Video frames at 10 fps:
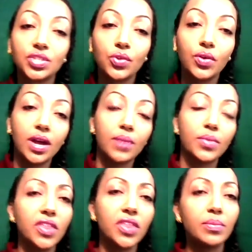So,
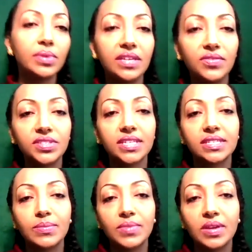and then I believe you said
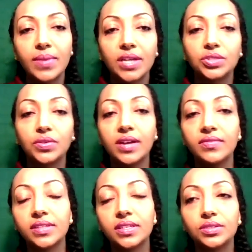something about
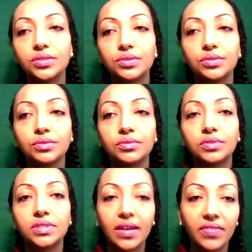traveling to
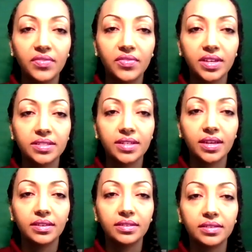South Africa. Is
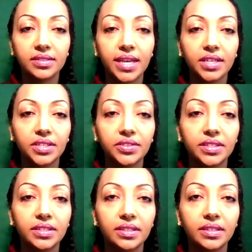that accurate?